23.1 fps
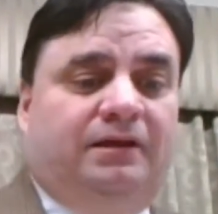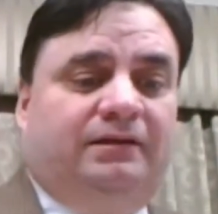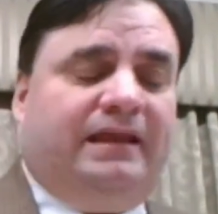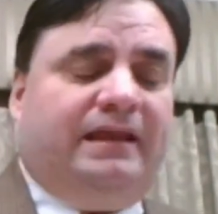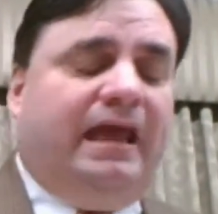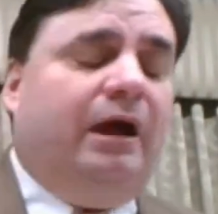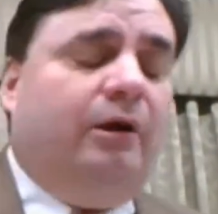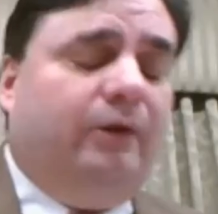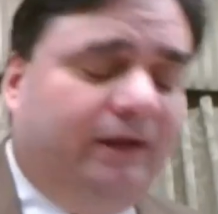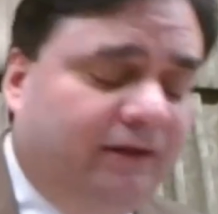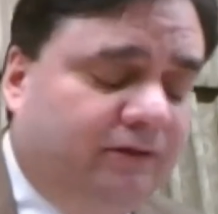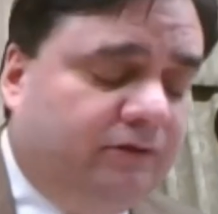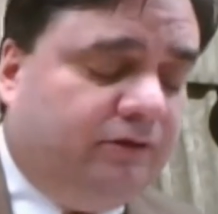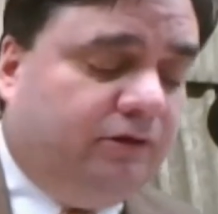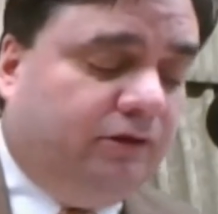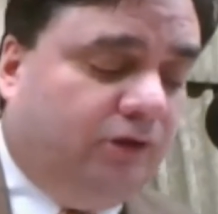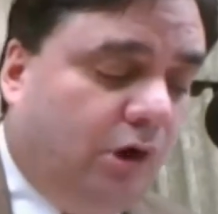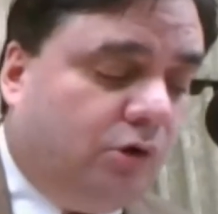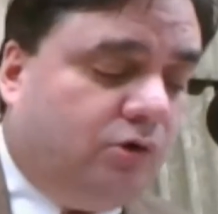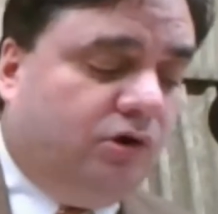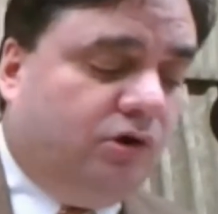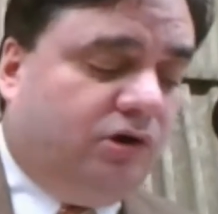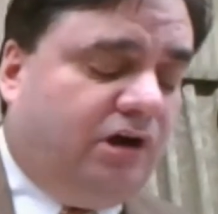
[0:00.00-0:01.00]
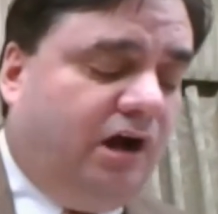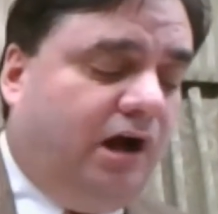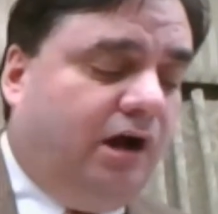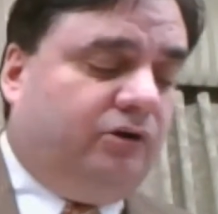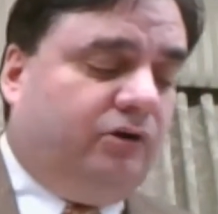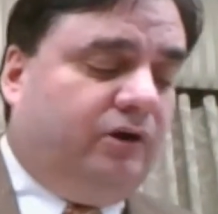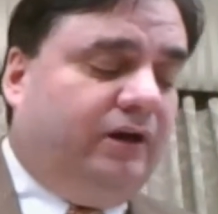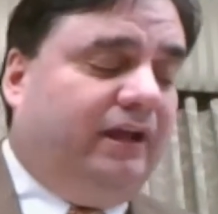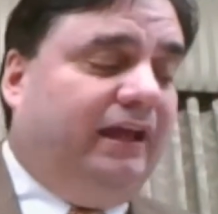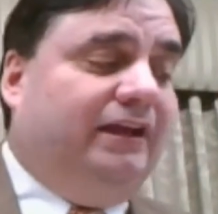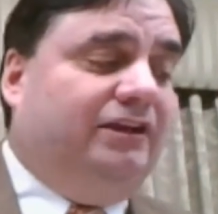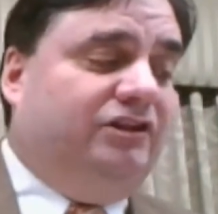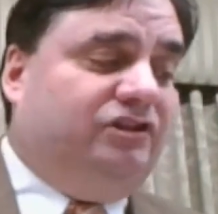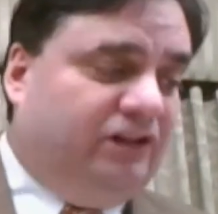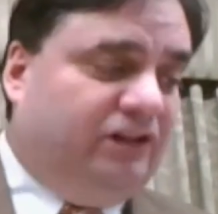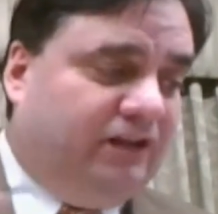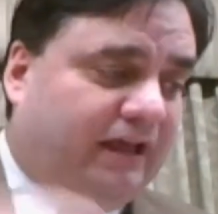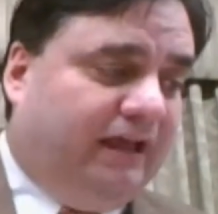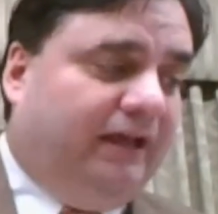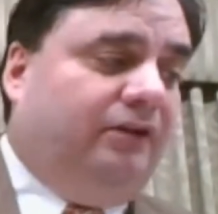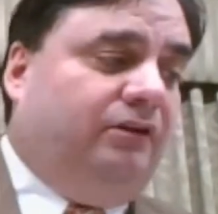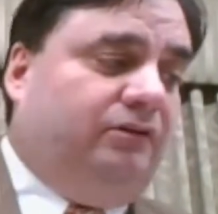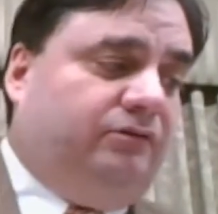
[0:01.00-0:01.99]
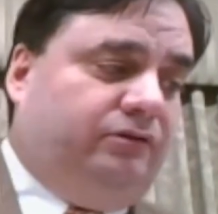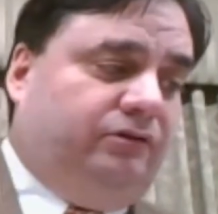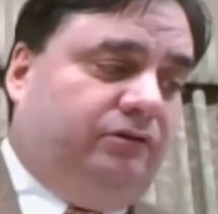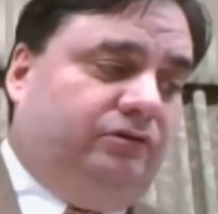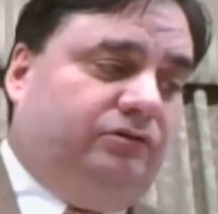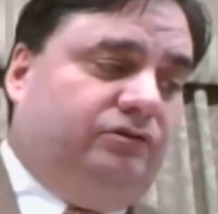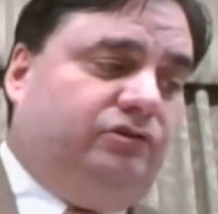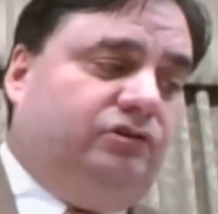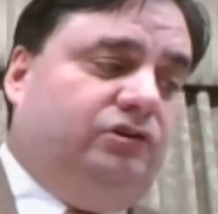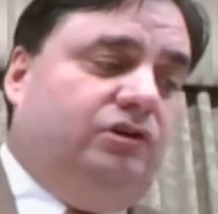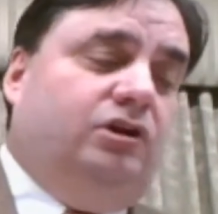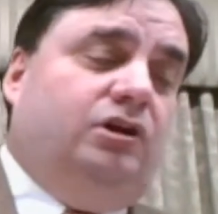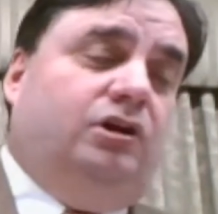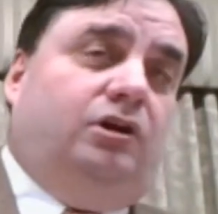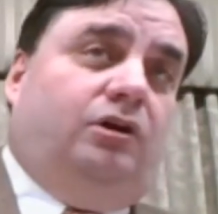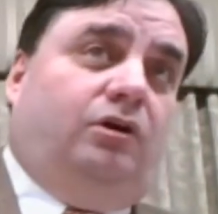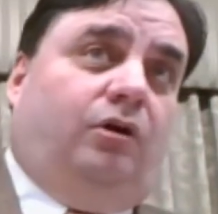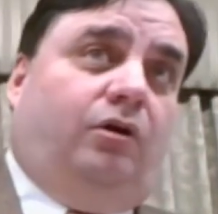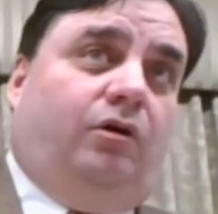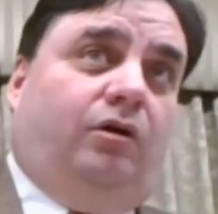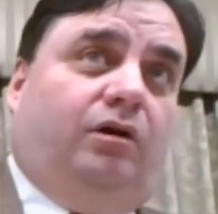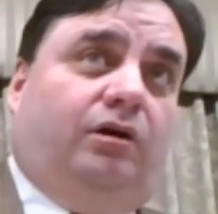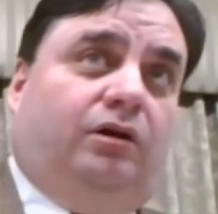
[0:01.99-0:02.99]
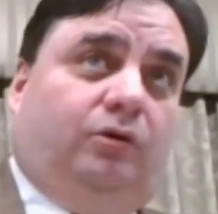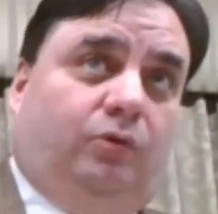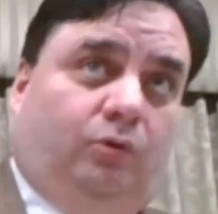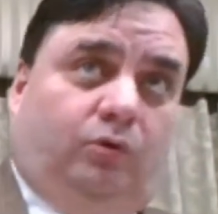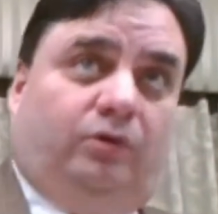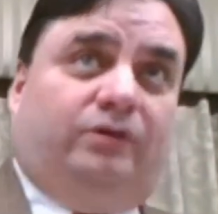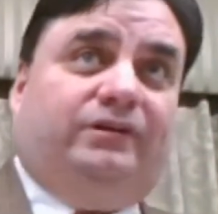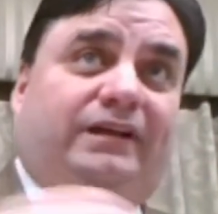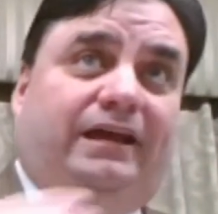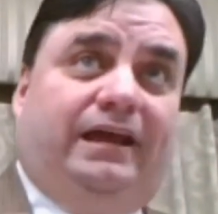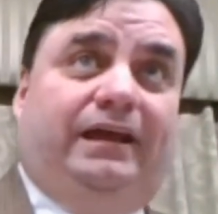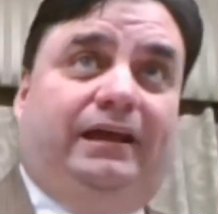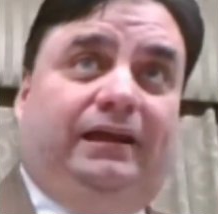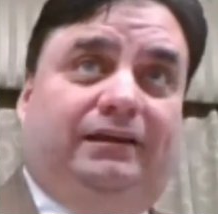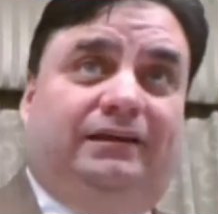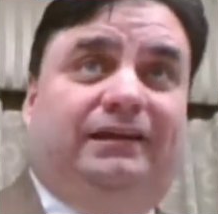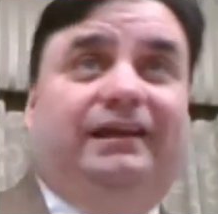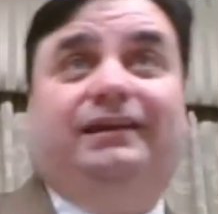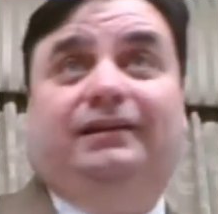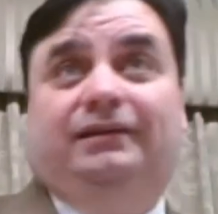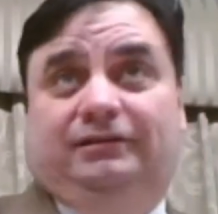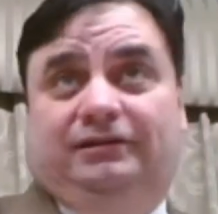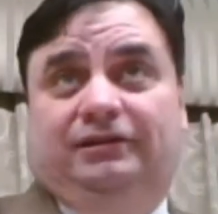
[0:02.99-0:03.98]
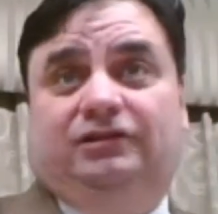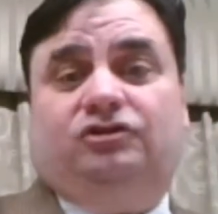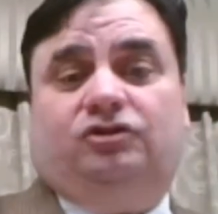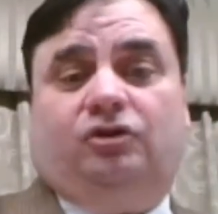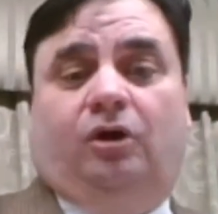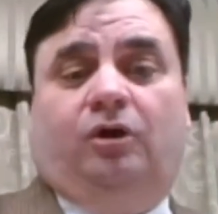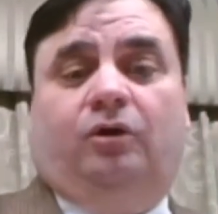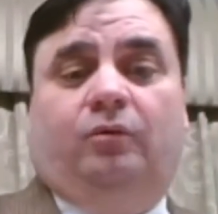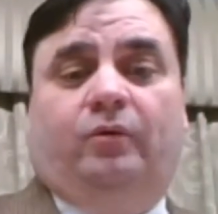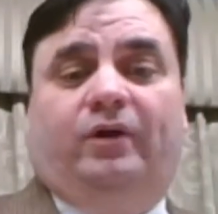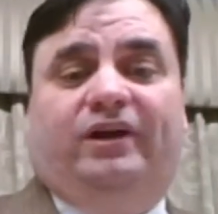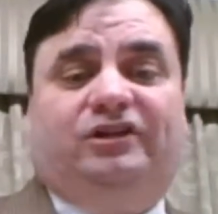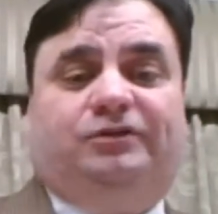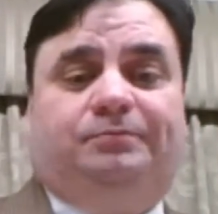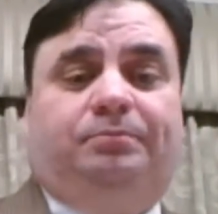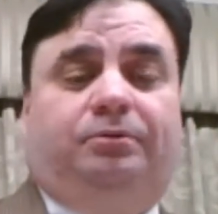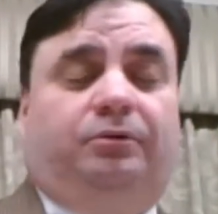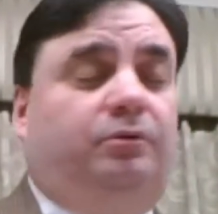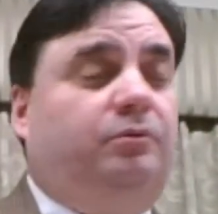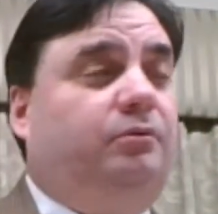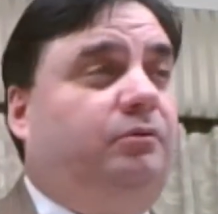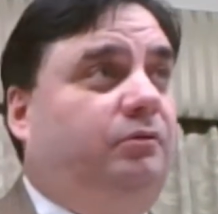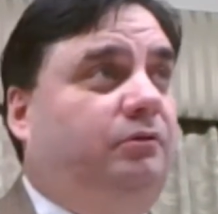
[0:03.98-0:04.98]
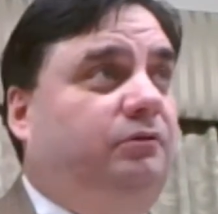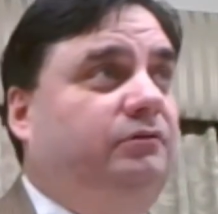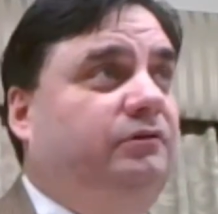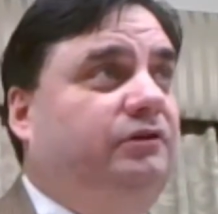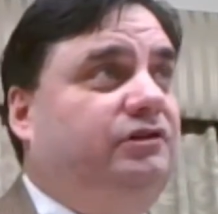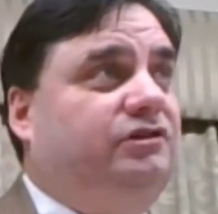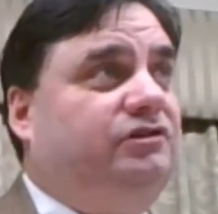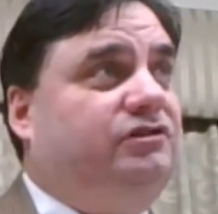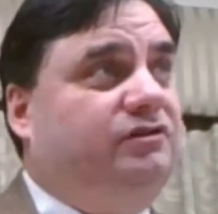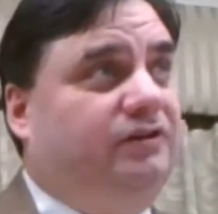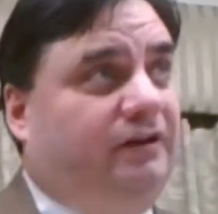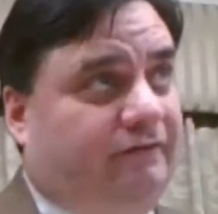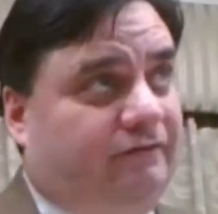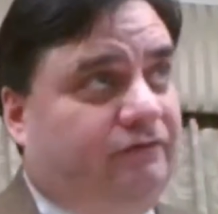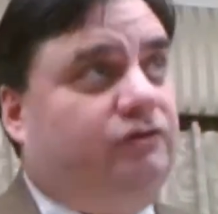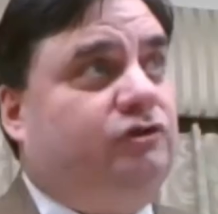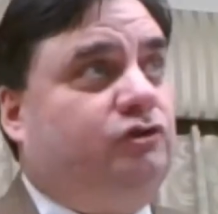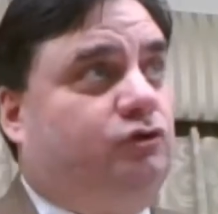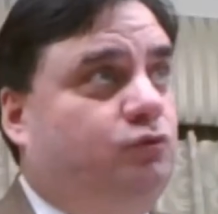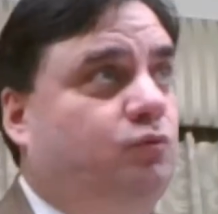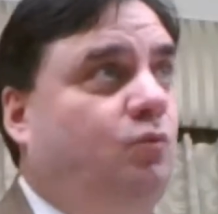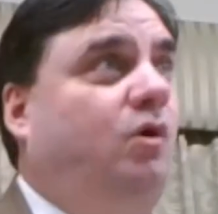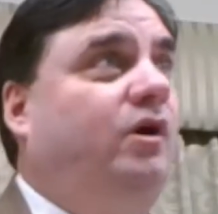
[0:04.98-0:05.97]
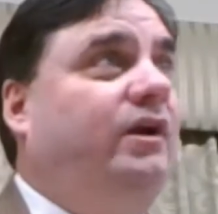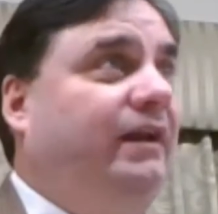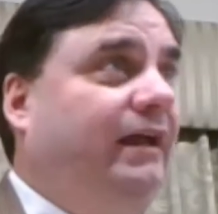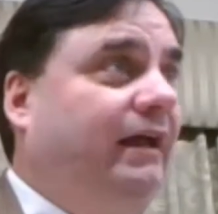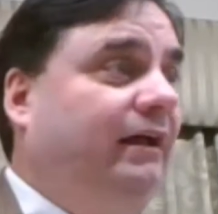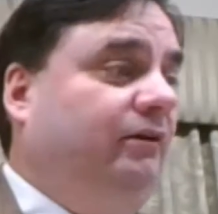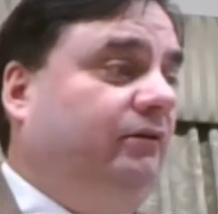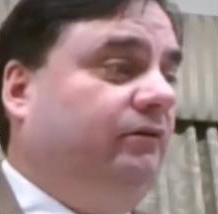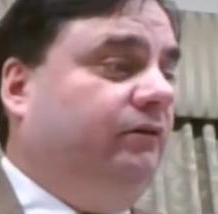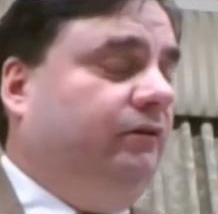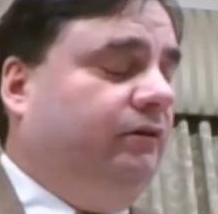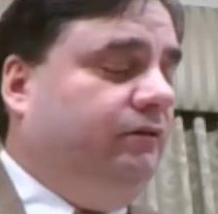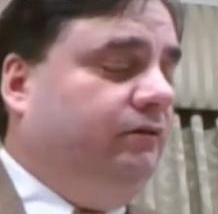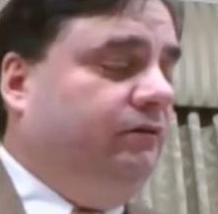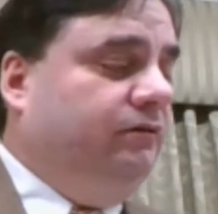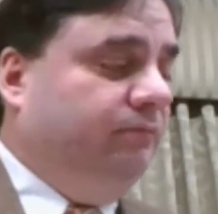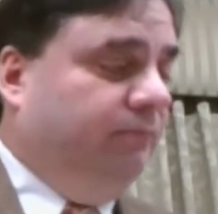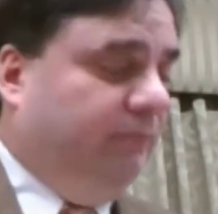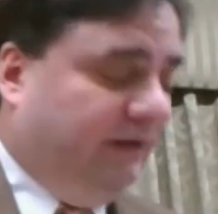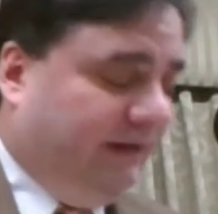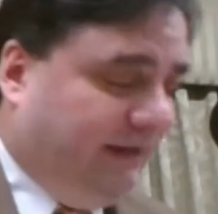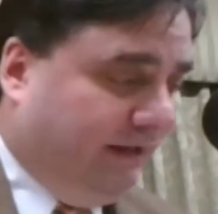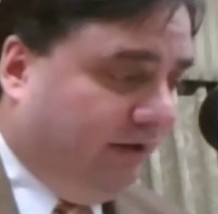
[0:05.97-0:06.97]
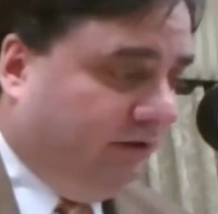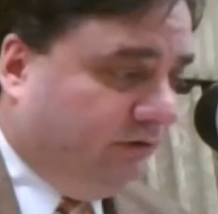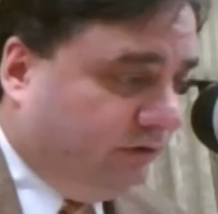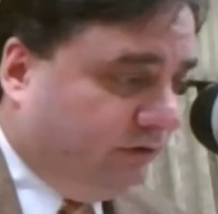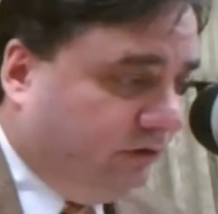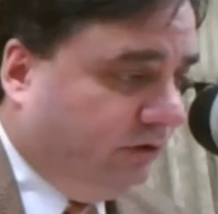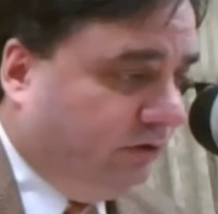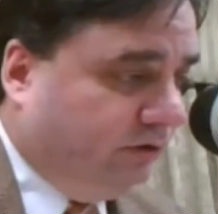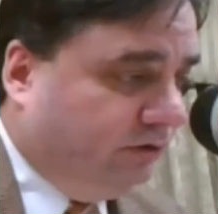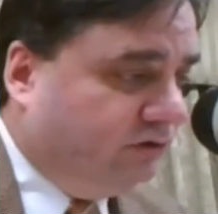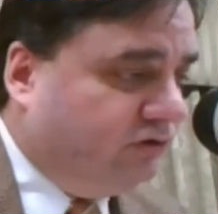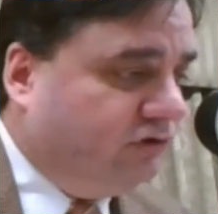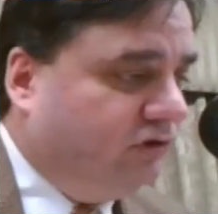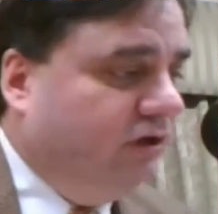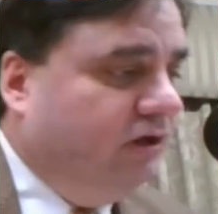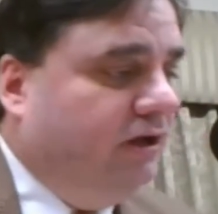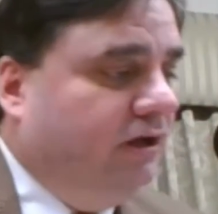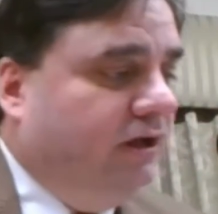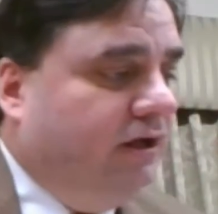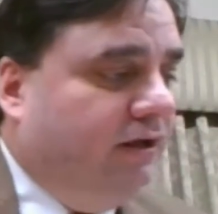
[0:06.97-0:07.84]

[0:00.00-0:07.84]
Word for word: Now, in the local congregation, elders are ordained, and it's always plural, there's never just one elder, but elders,